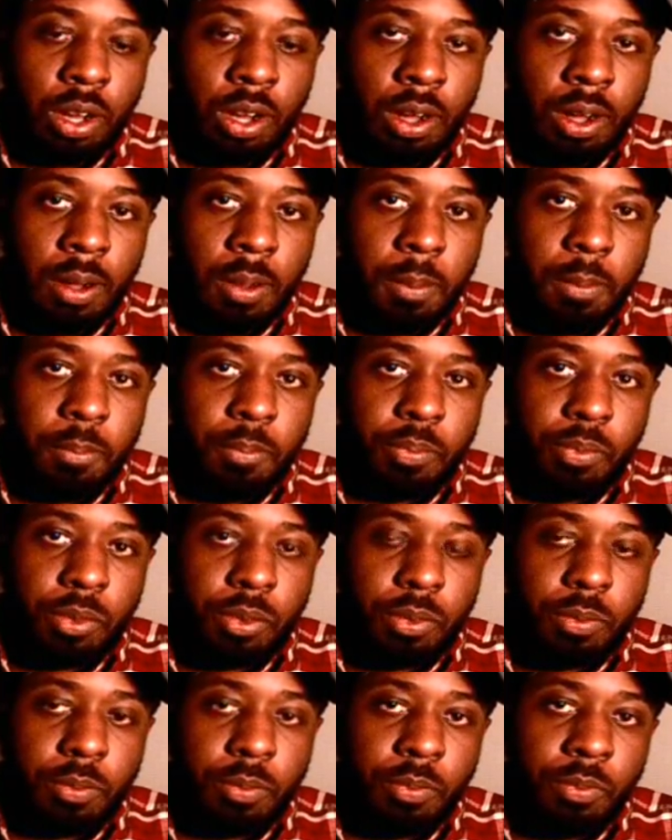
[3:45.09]

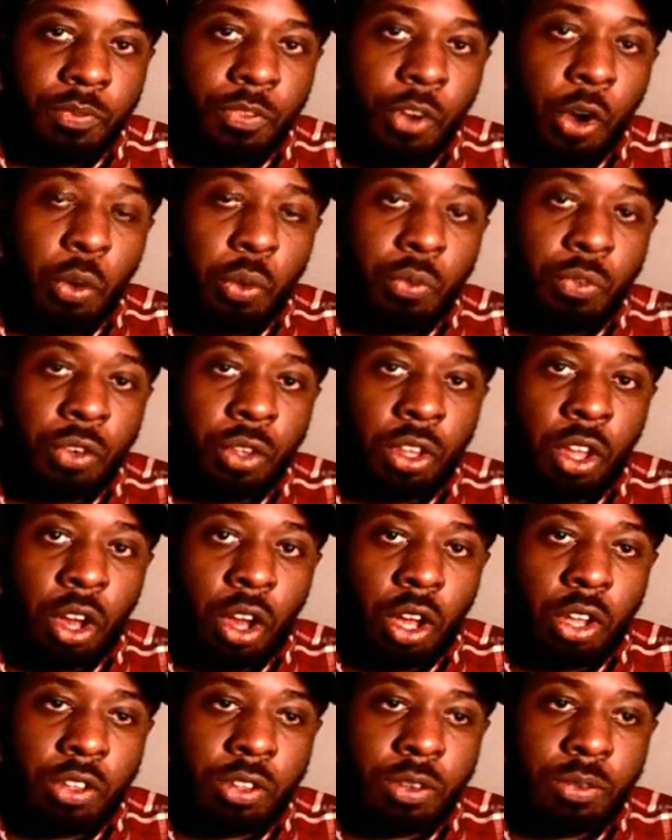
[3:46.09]
vote for
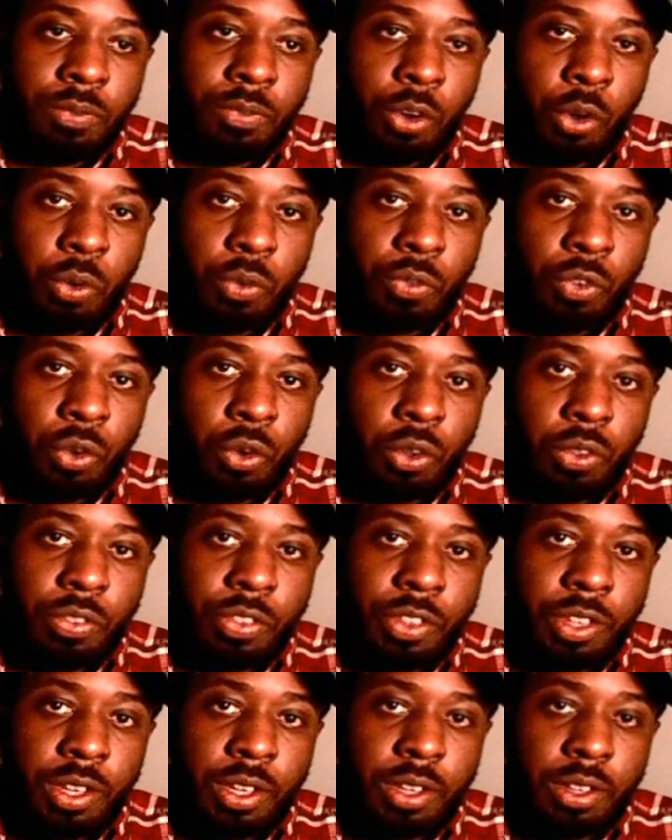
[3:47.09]
laws and vote for
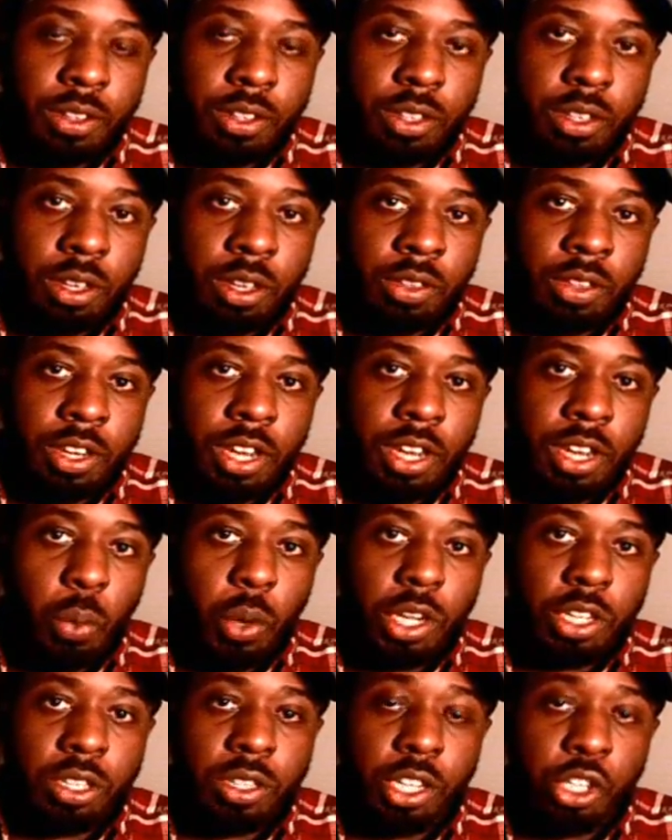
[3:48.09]
things in the
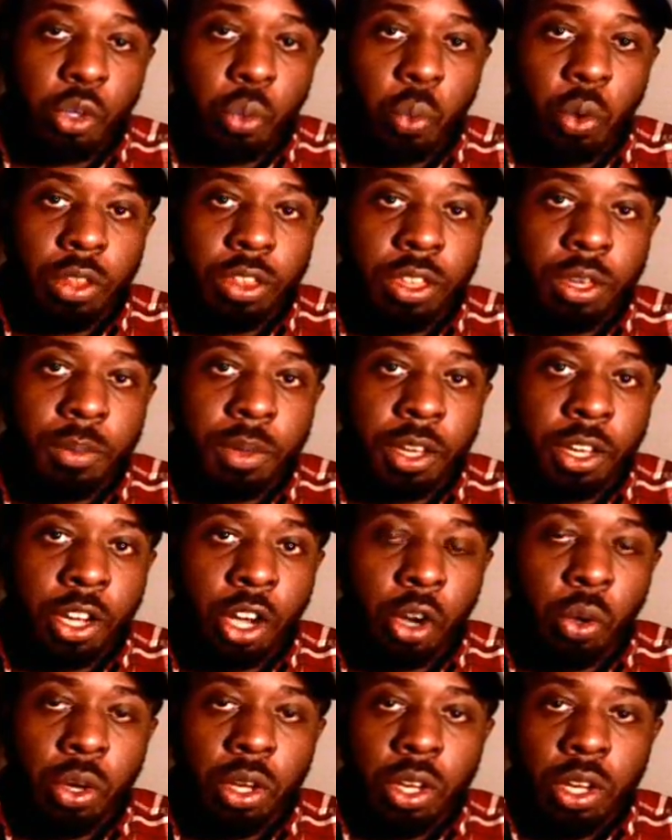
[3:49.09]
direction that you want them to
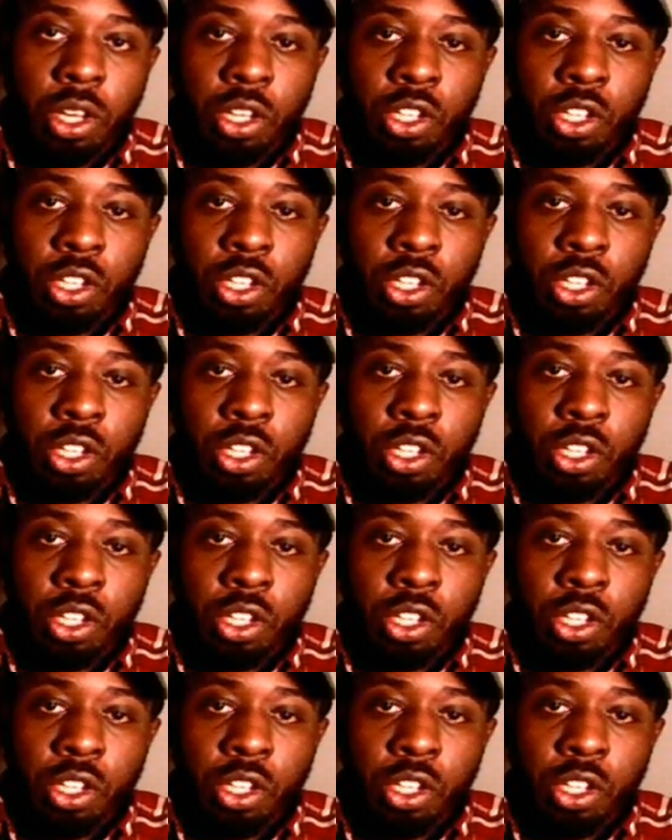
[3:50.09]
go.